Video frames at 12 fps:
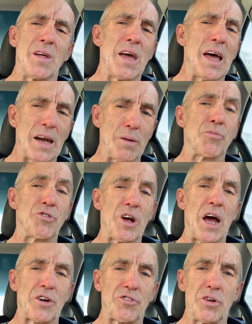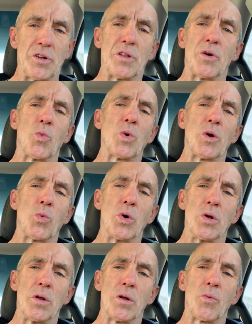an objection that we
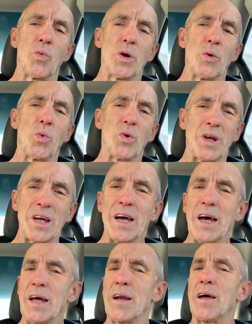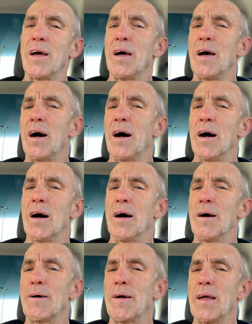will get,
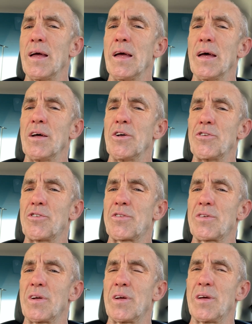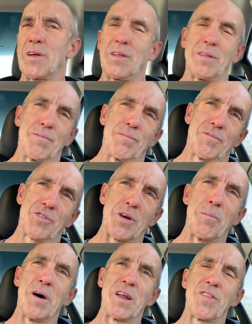is
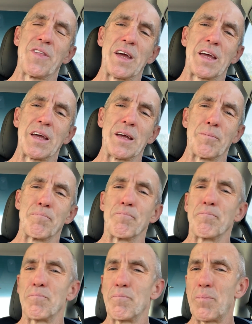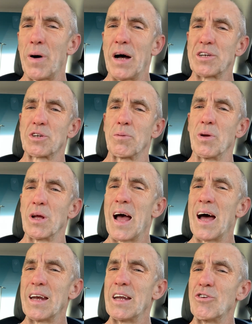somebody thinking possibly
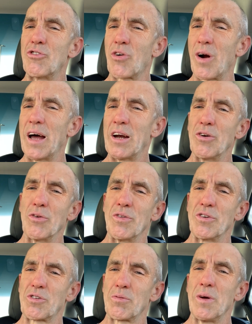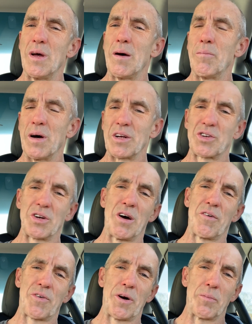I need to try to do this
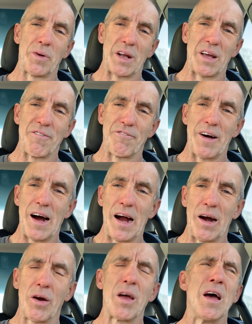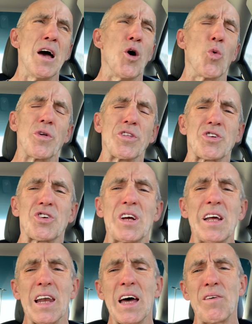myself or I'm going to get fired. With a
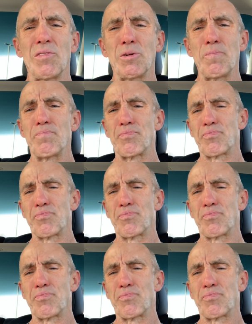C level,